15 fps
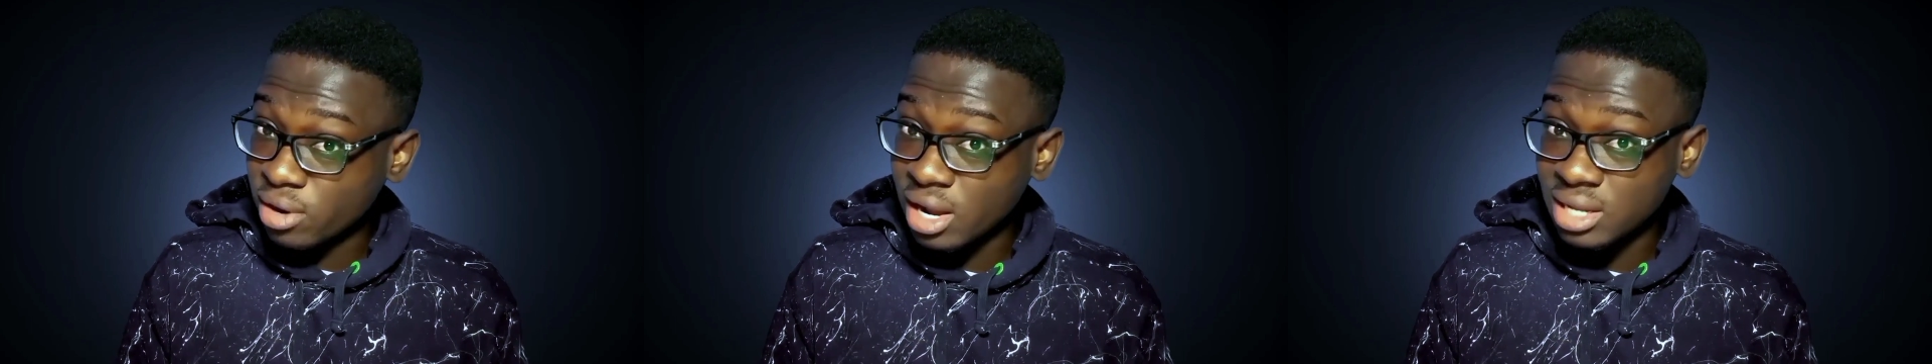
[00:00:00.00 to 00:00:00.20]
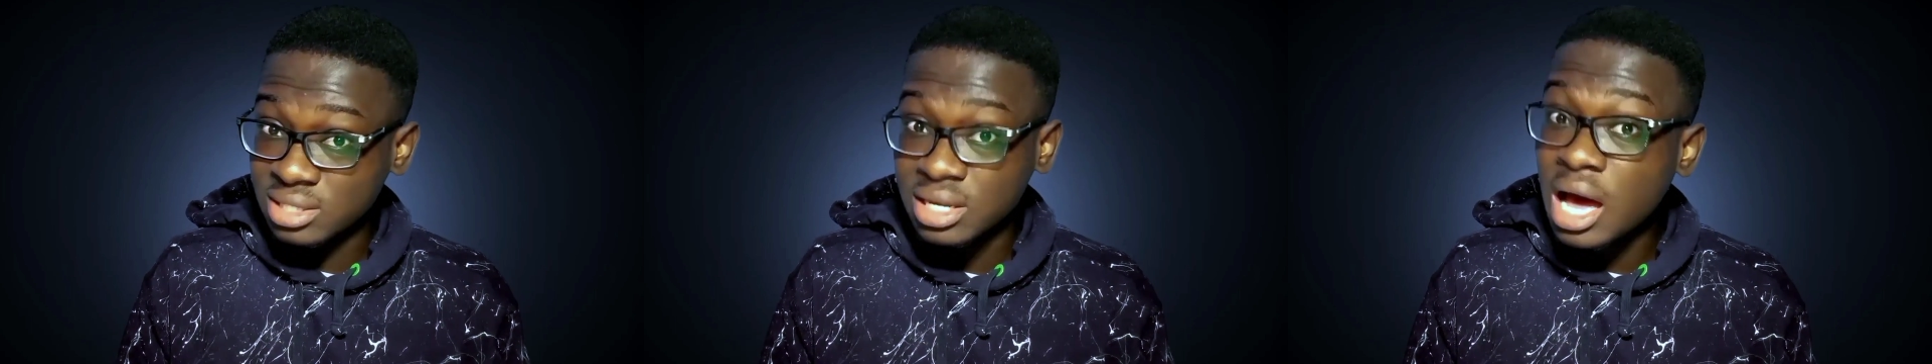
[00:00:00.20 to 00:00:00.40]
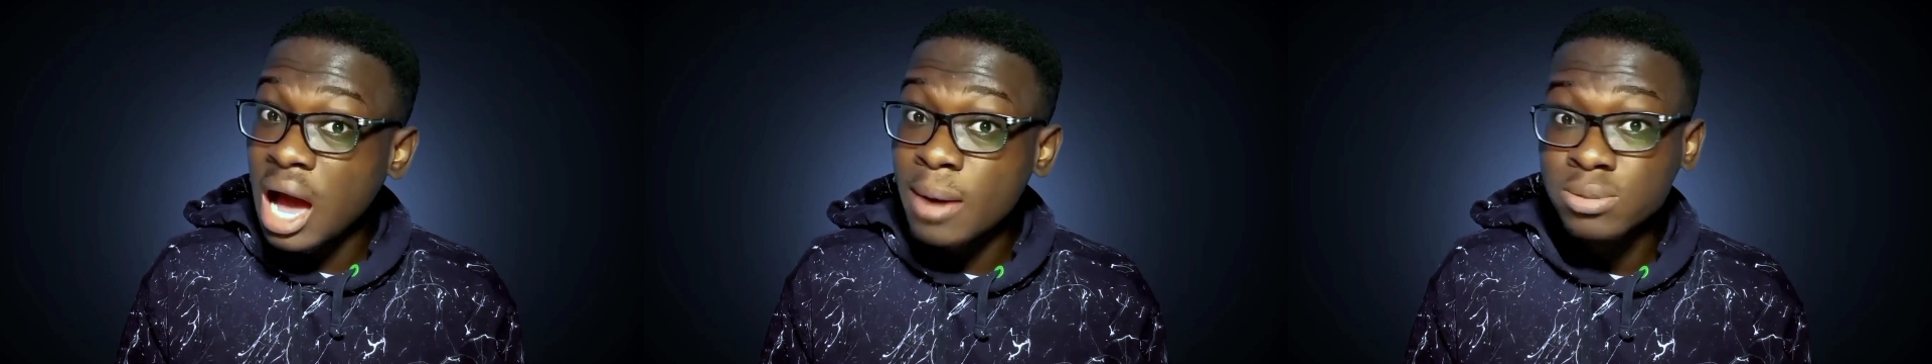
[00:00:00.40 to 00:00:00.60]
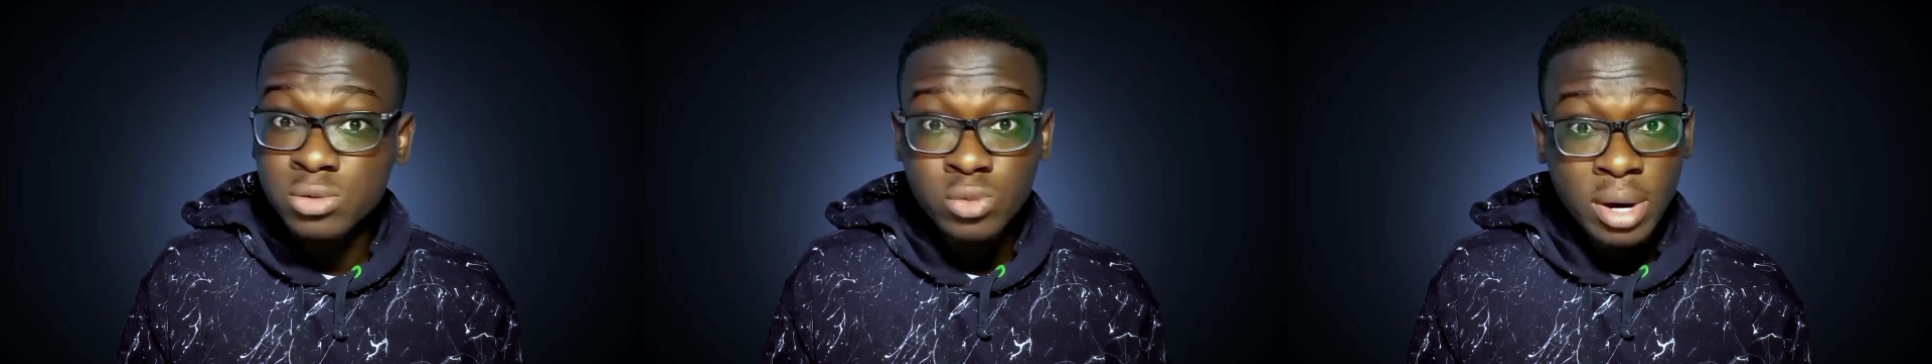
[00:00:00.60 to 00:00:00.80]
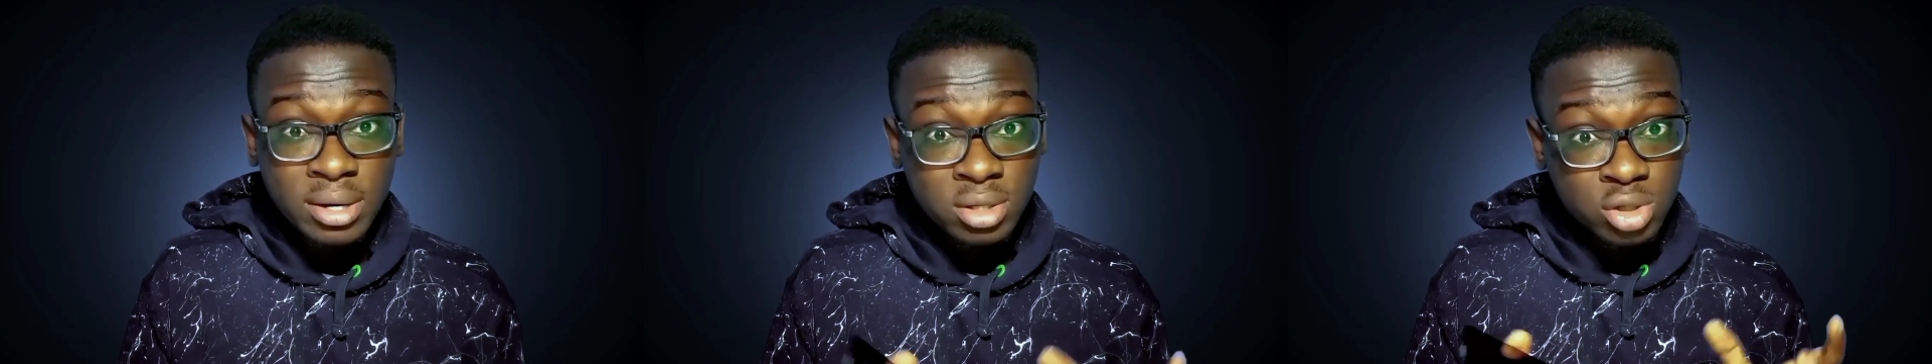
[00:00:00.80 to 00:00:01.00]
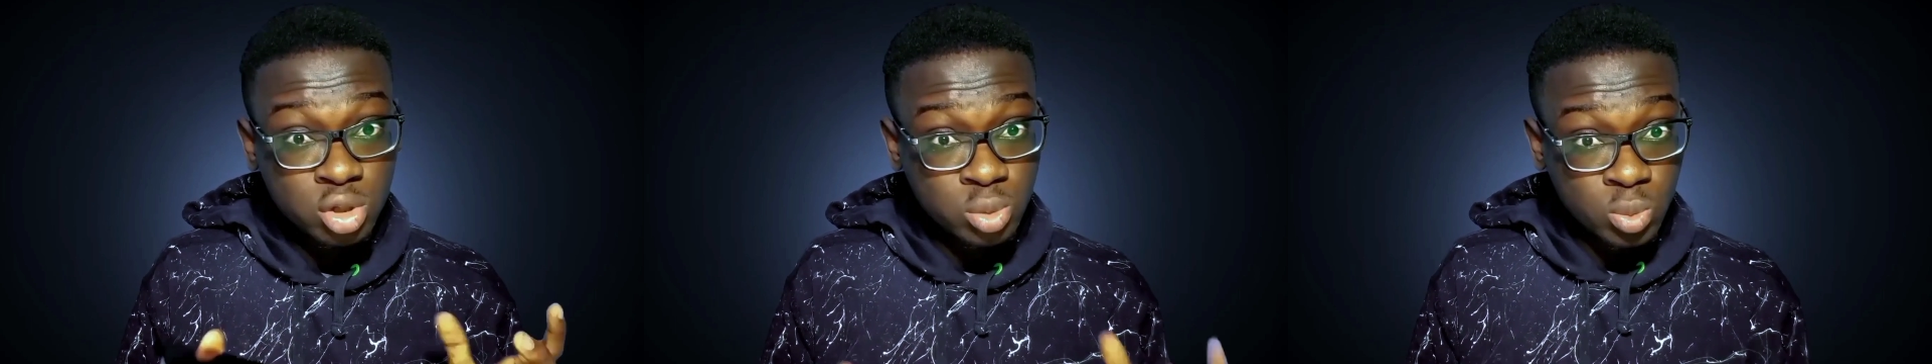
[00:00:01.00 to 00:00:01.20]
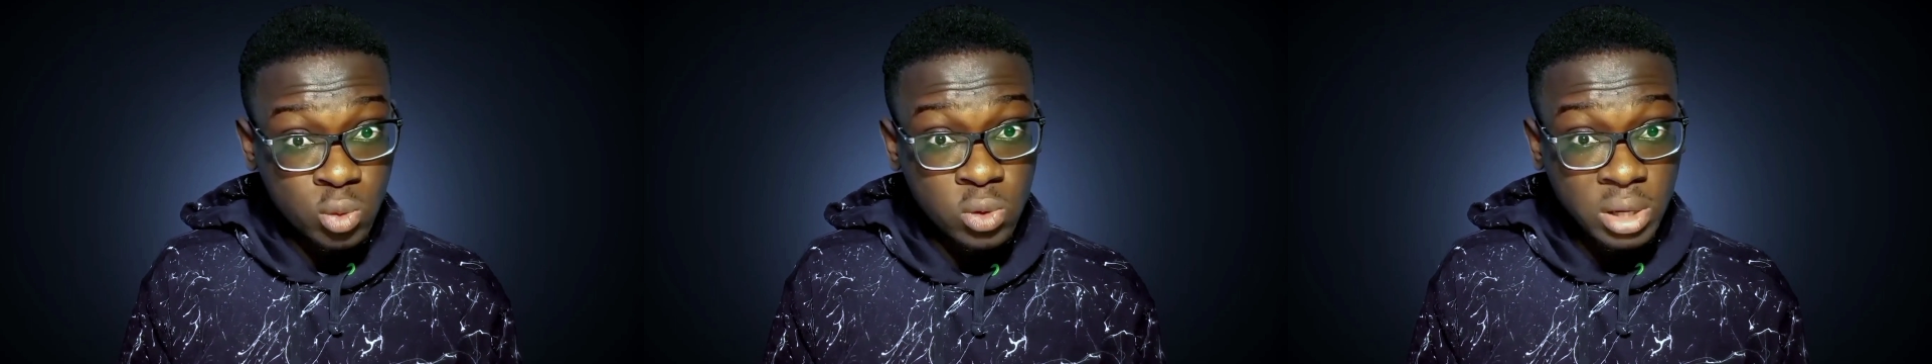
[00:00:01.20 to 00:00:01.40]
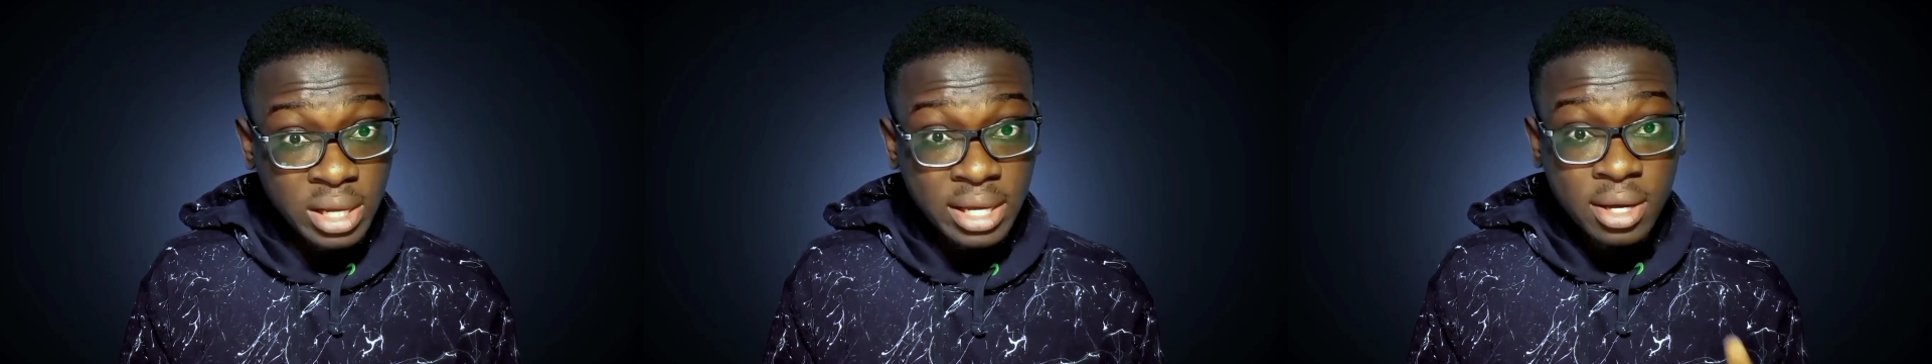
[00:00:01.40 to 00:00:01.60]
that, apps run
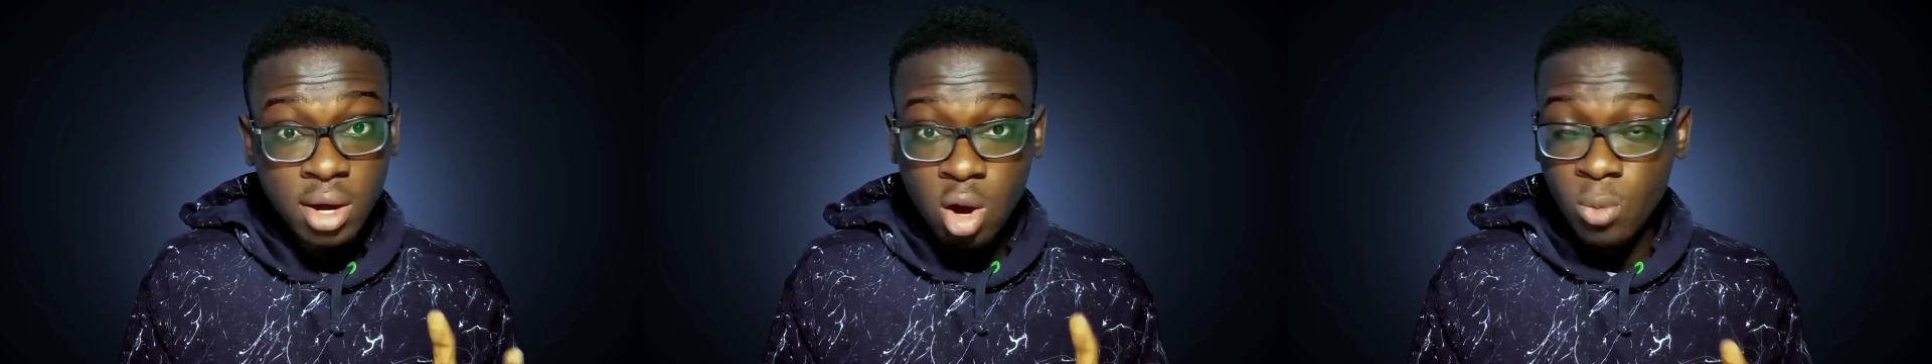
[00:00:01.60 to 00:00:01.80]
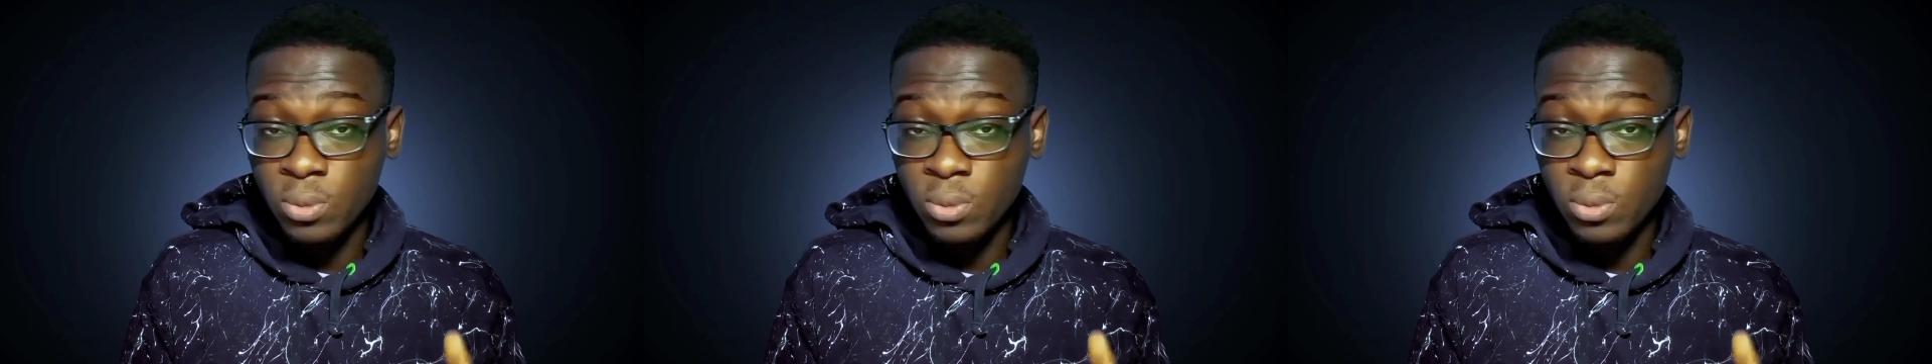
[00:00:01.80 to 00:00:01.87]
smoothly.